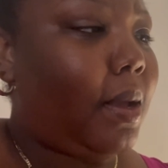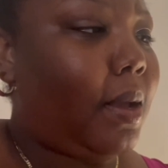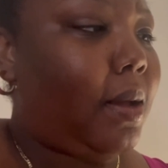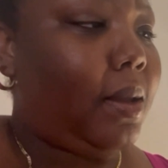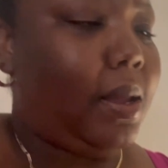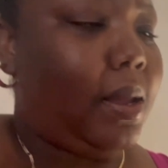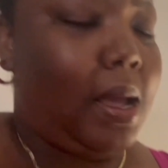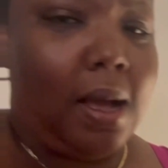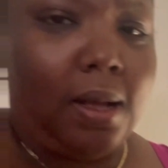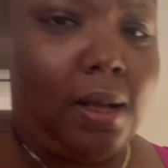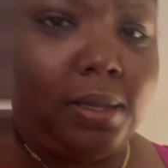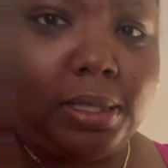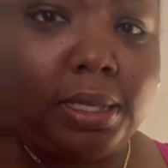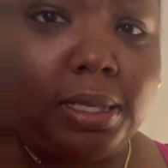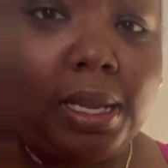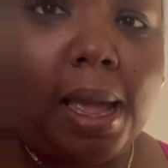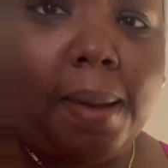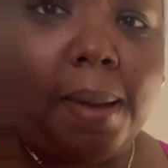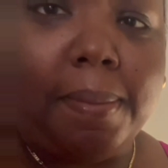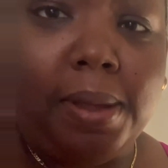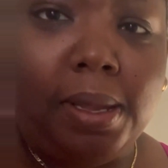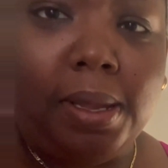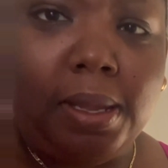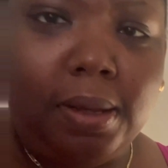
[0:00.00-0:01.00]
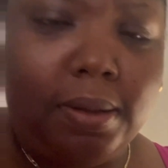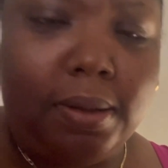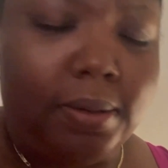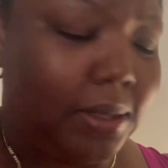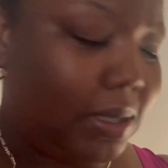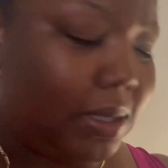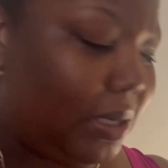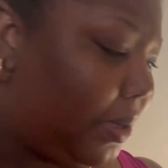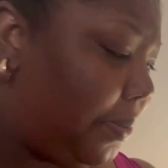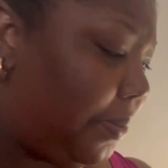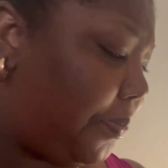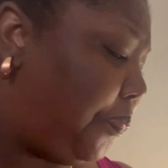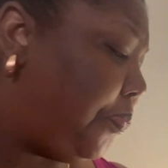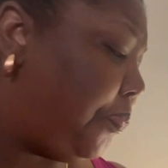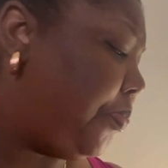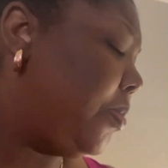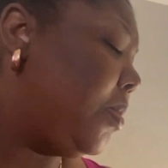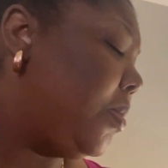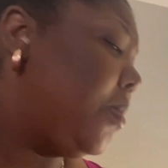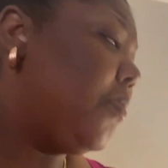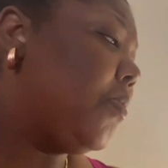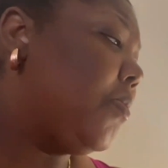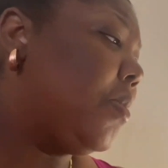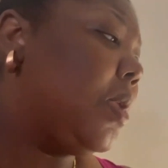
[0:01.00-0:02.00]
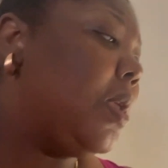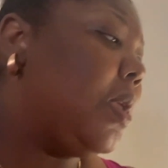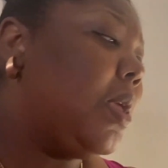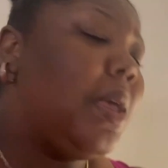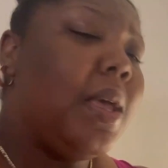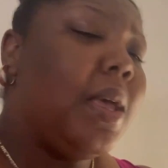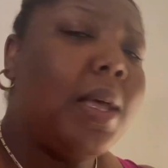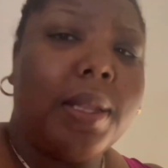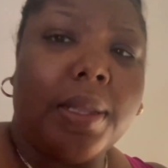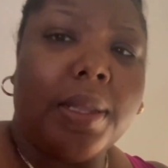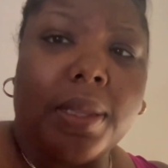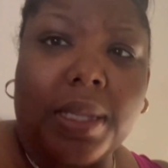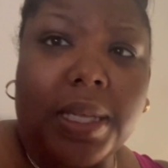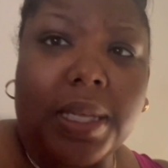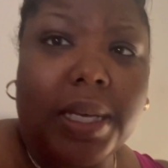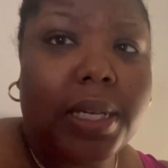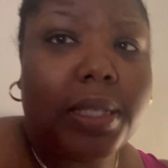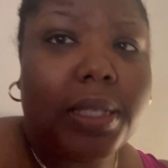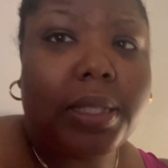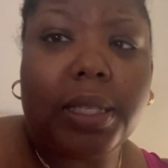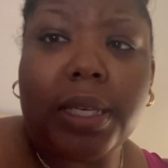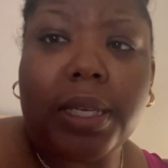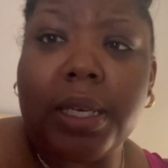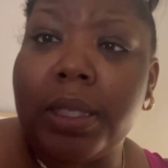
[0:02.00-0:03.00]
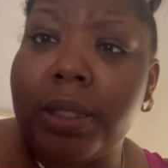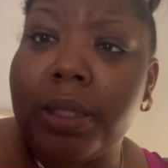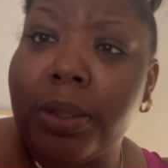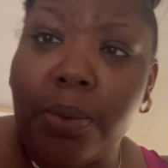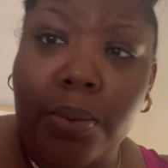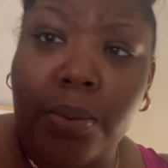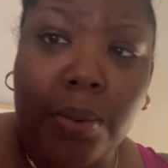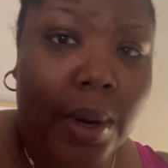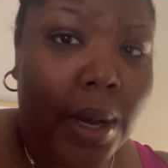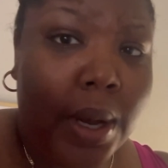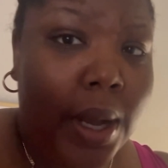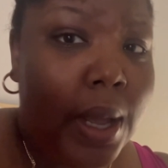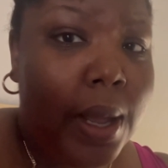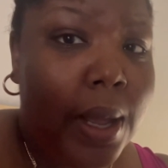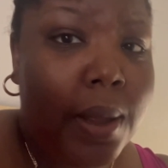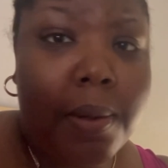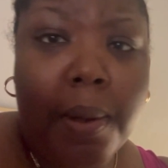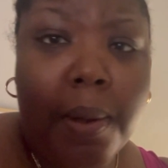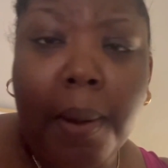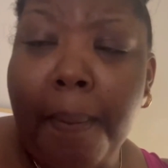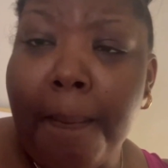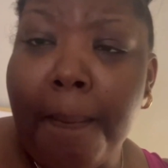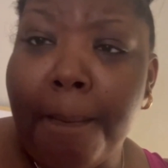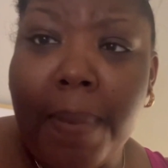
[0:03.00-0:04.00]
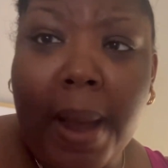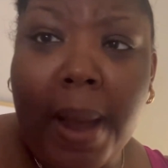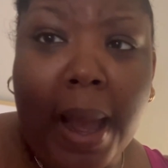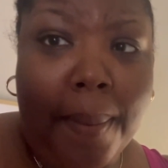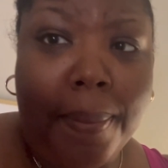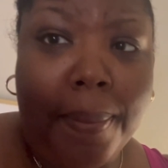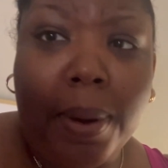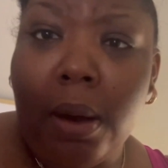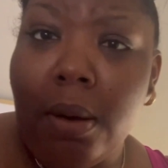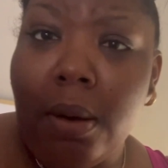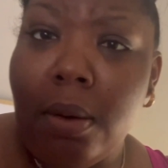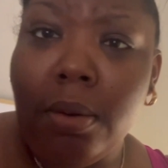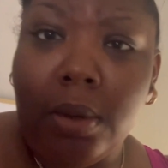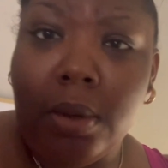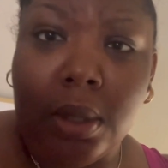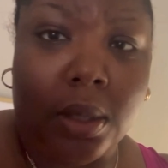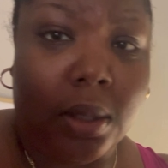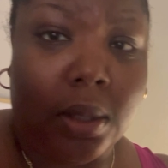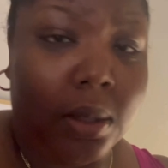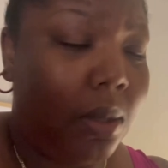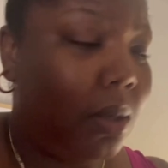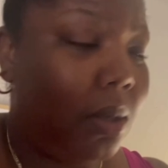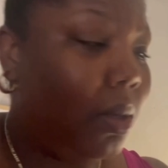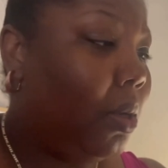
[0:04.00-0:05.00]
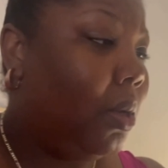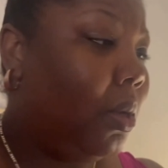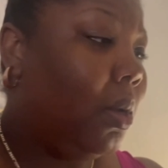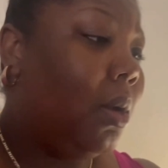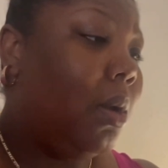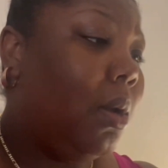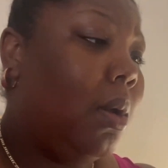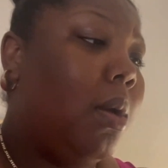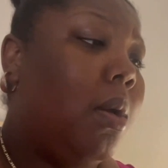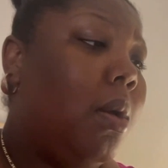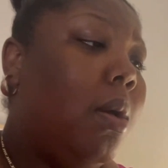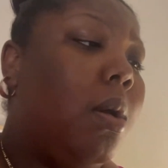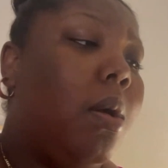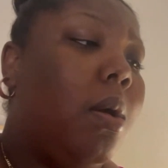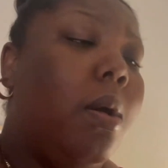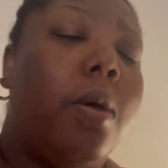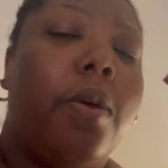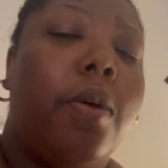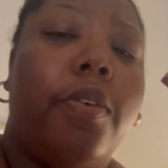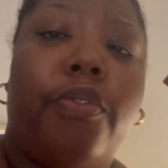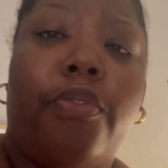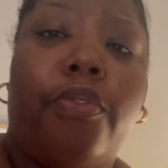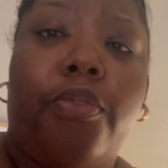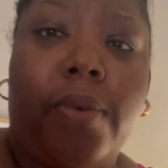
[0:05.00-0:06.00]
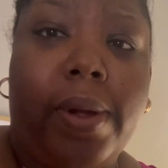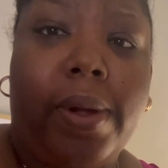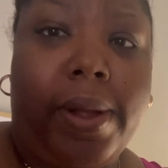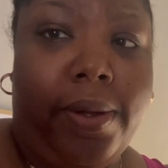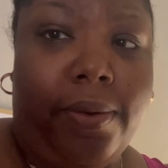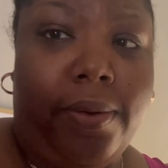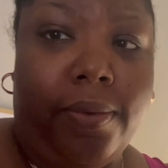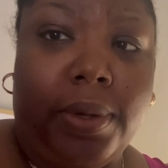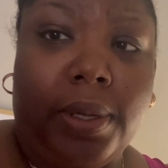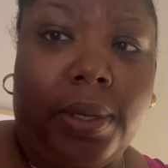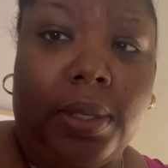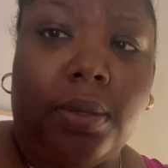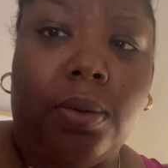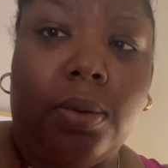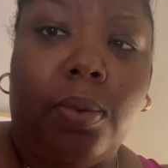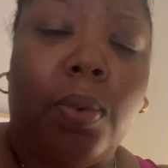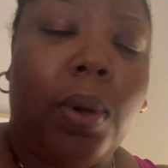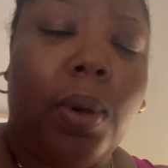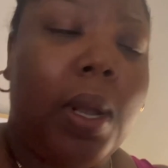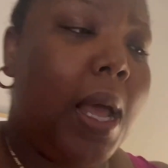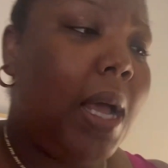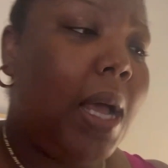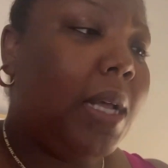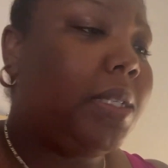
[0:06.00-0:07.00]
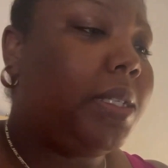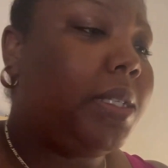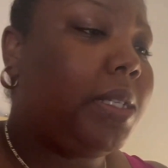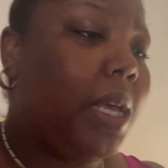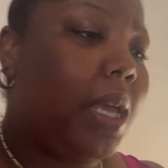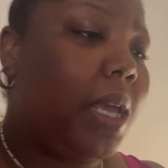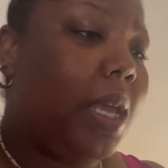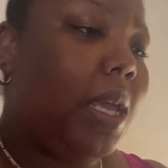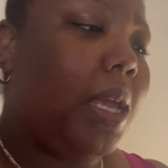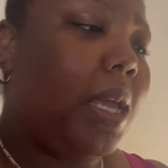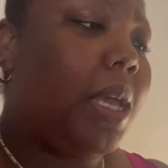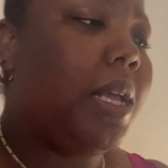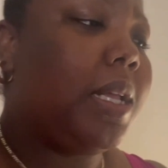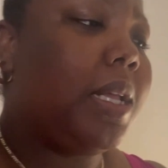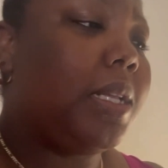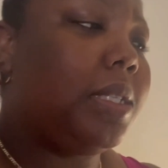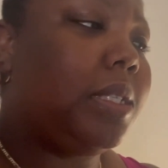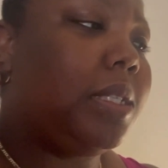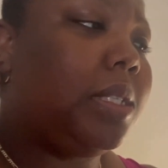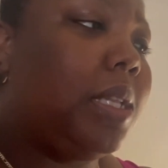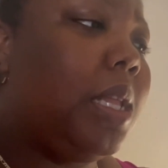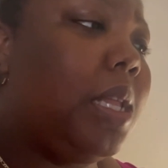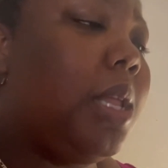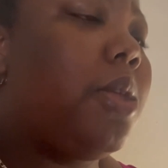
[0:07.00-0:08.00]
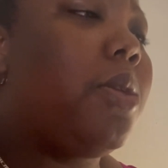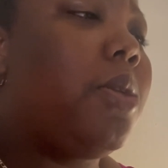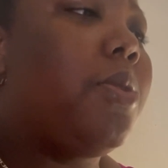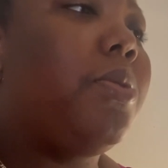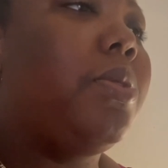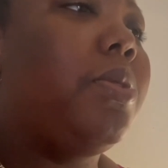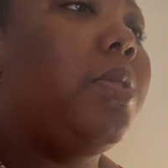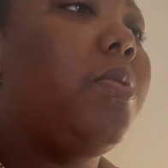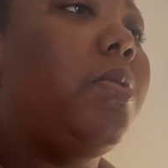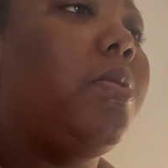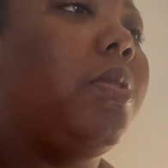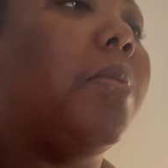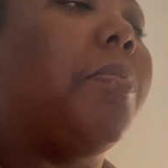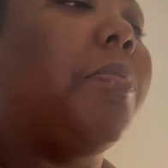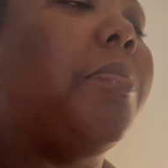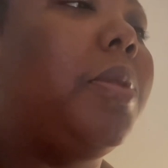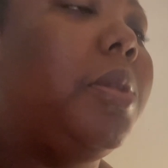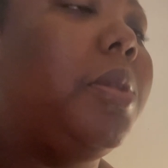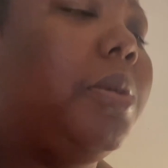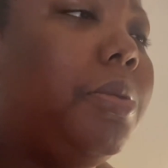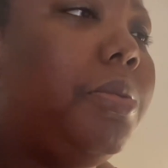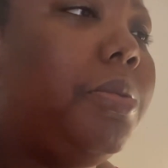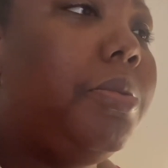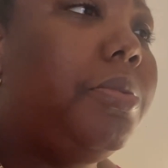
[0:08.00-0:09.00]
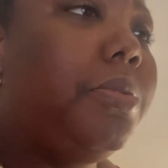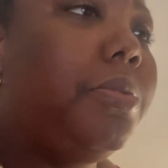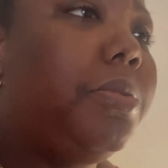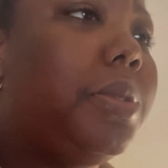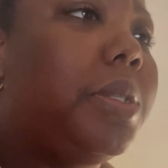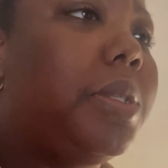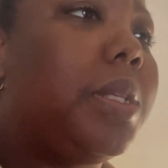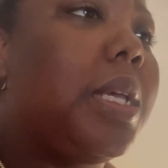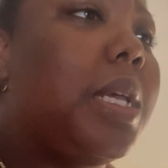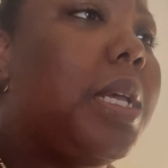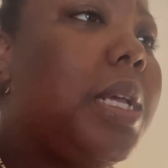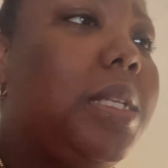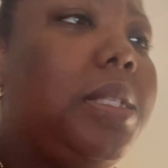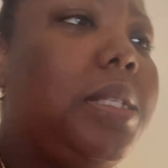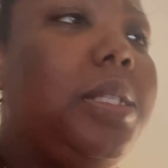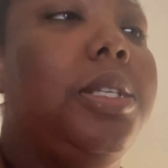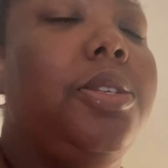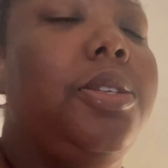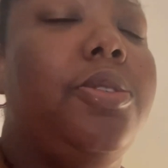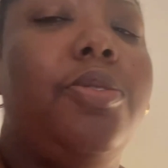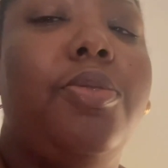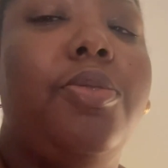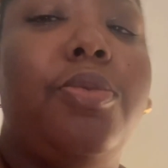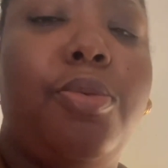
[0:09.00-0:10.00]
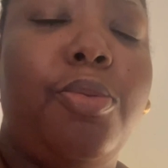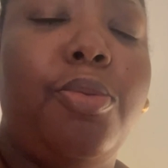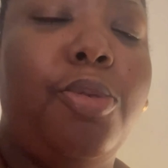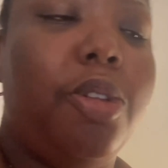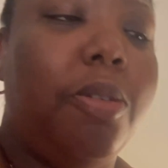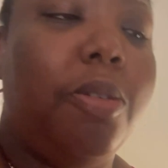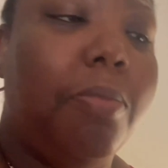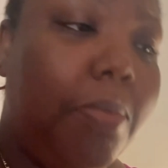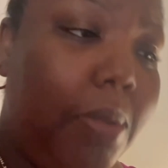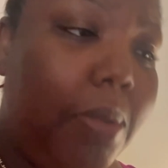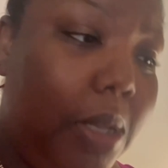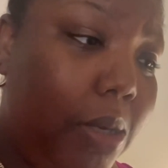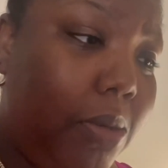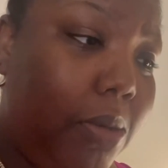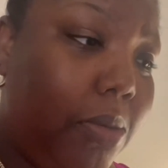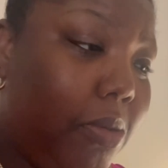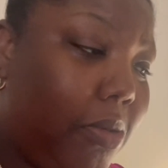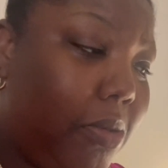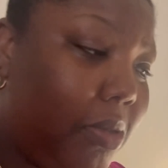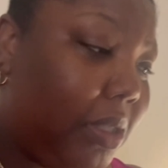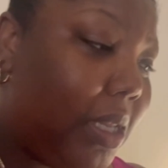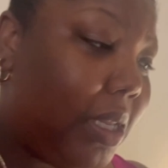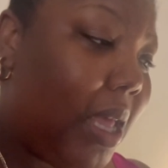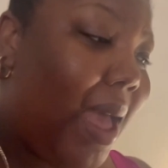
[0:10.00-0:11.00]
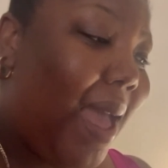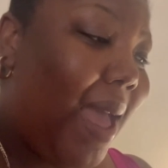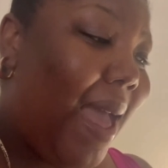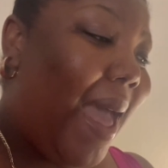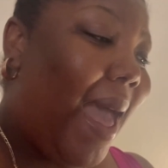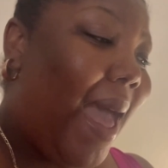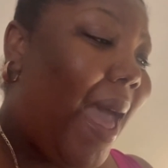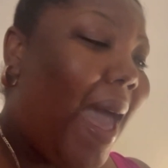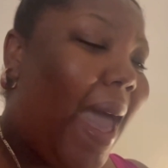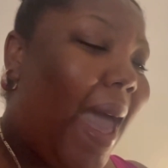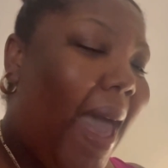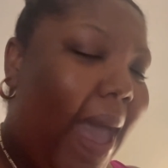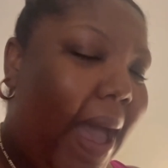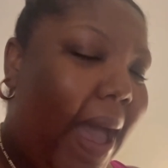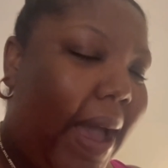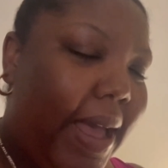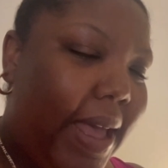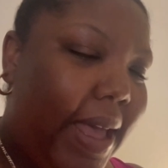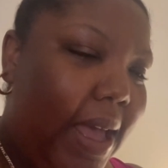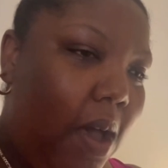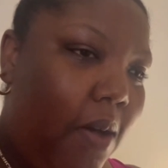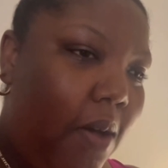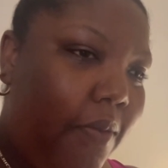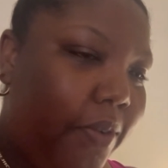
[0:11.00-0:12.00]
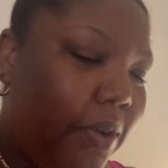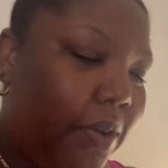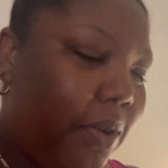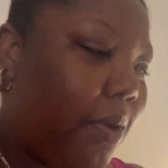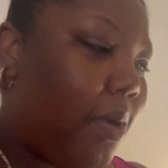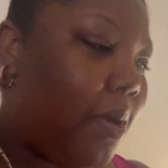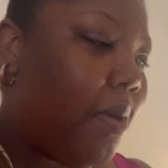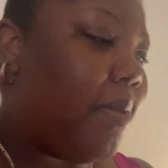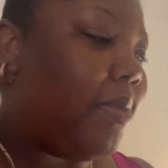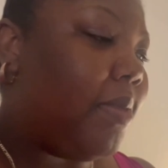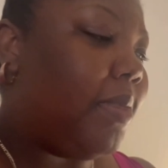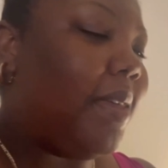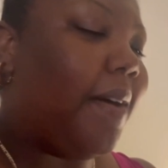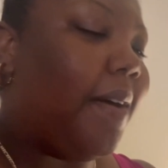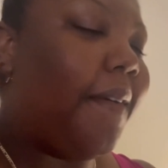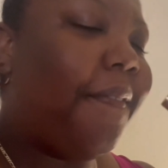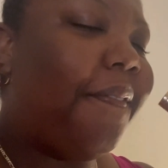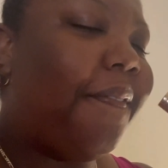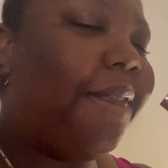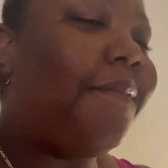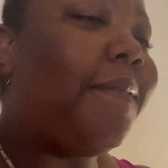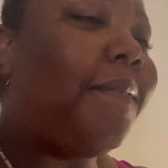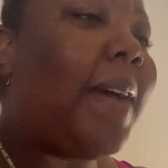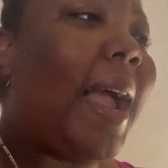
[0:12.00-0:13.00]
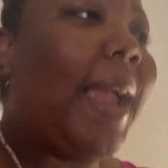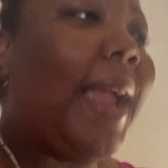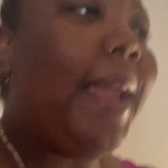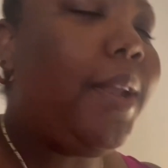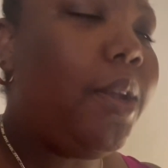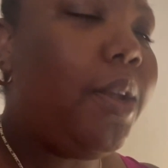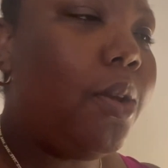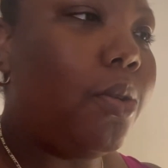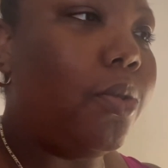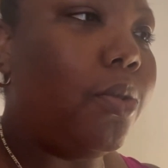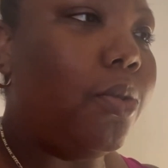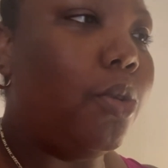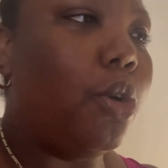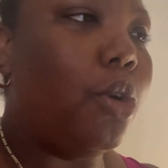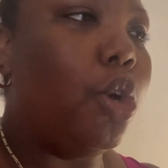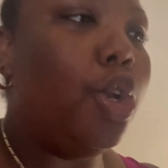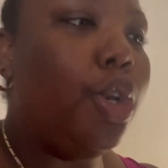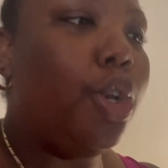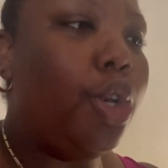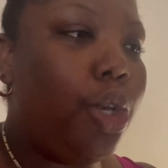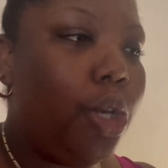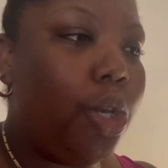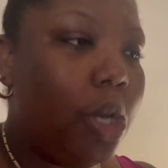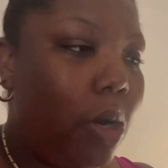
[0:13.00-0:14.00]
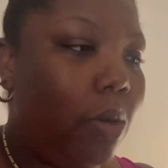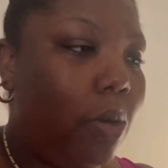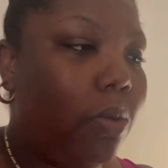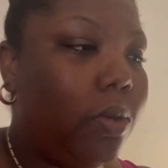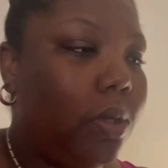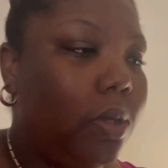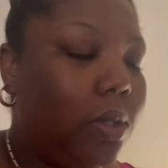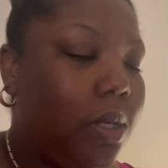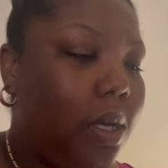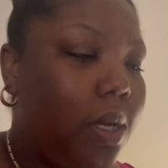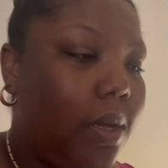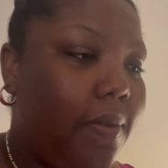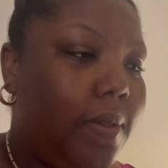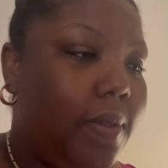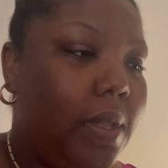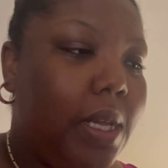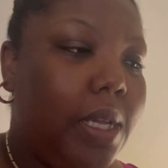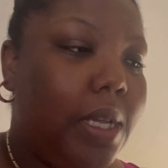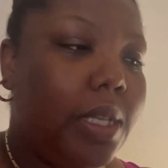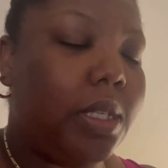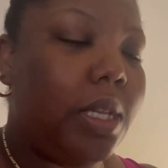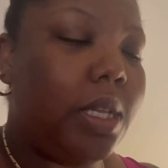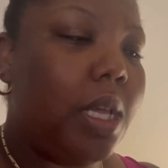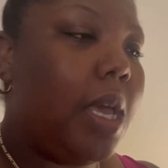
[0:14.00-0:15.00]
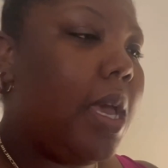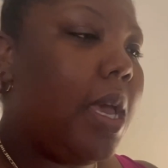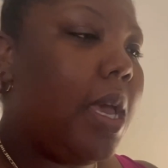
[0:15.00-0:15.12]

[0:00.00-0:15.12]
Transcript: Y'all see I've been using it. This is one bipolar fragrance. When I say it send you through the blues, it send you through the blues. However, the final note of this.